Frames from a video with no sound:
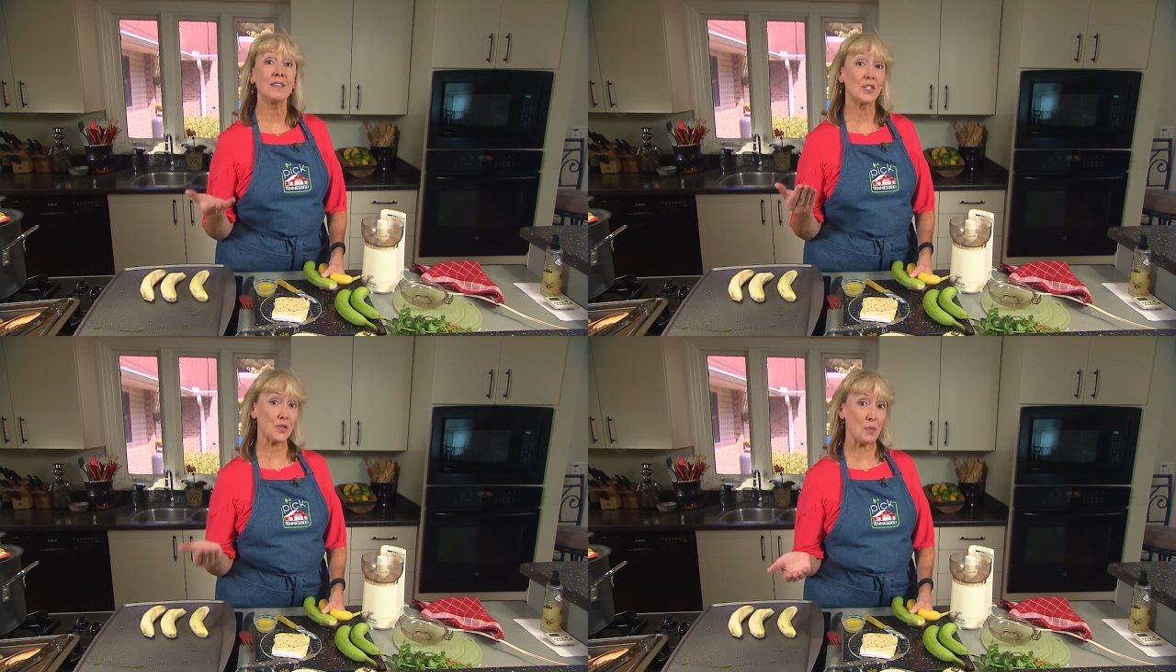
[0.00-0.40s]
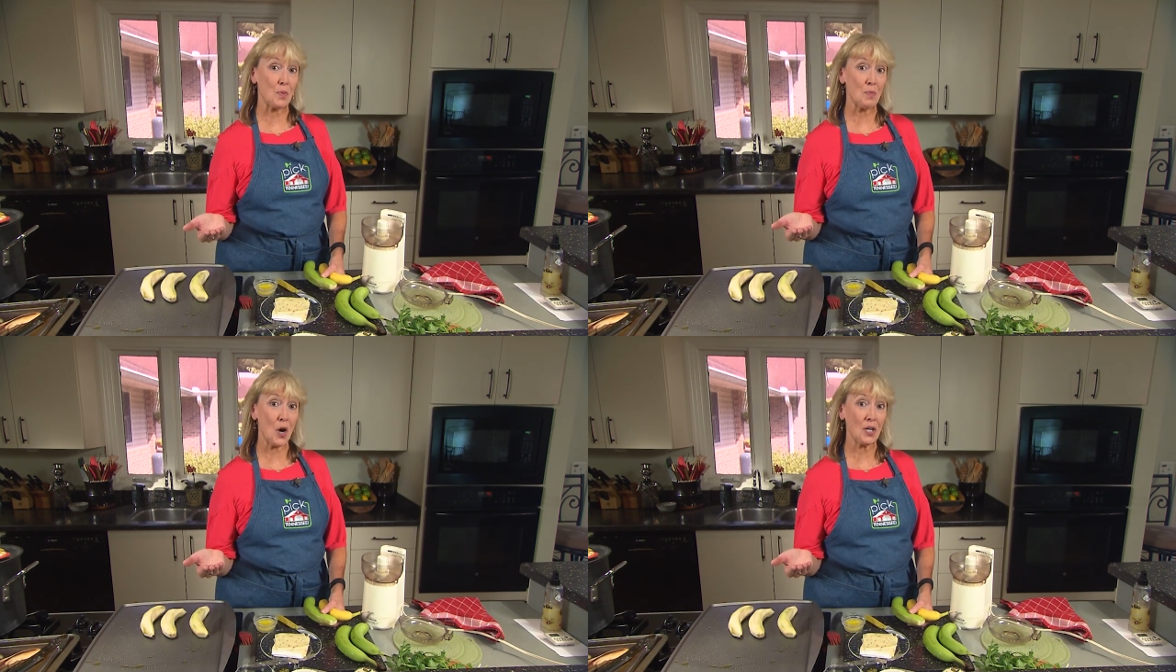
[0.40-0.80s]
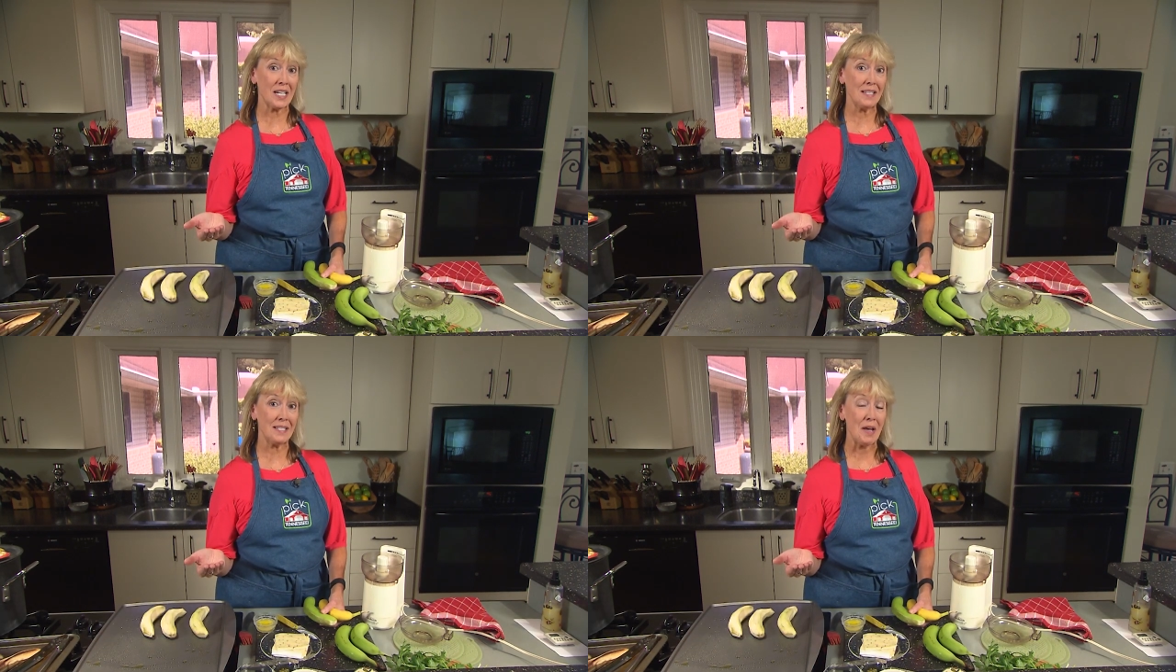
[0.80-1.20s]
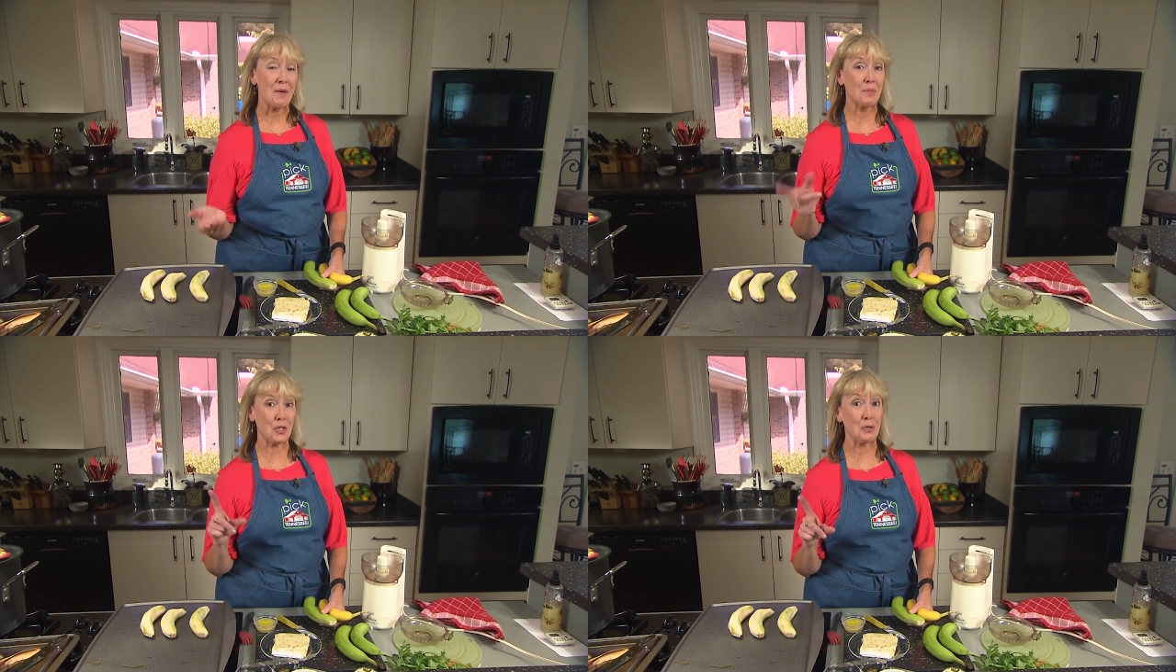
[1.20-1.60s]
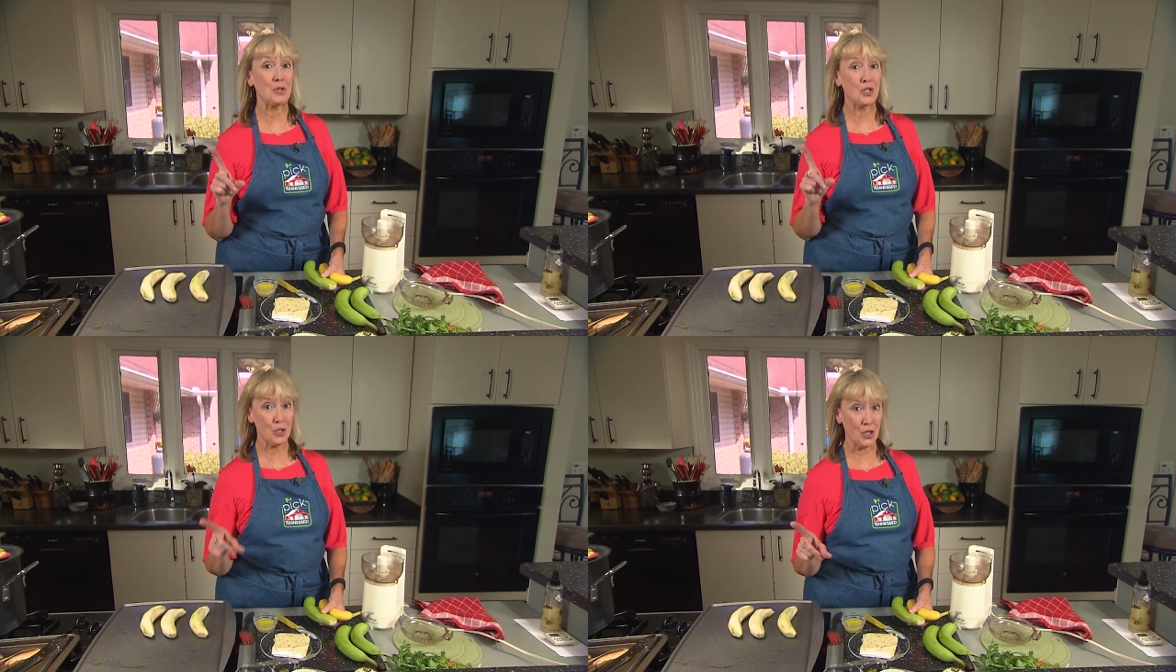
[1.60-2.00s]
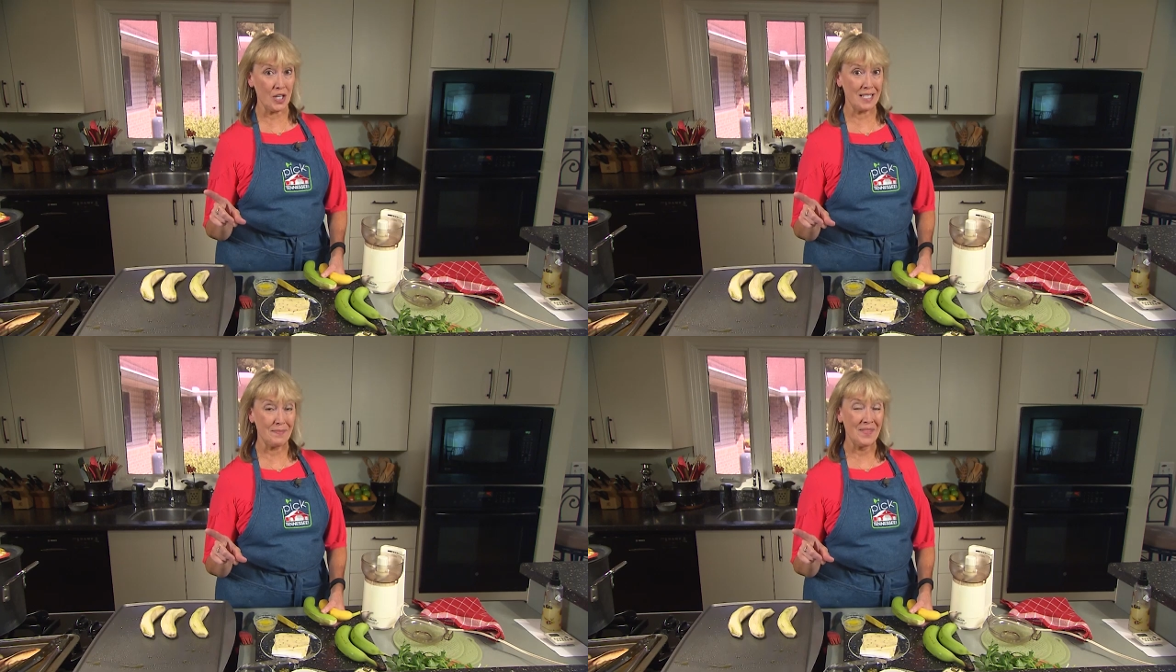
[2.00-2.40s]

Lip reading: the supermarket, but you should.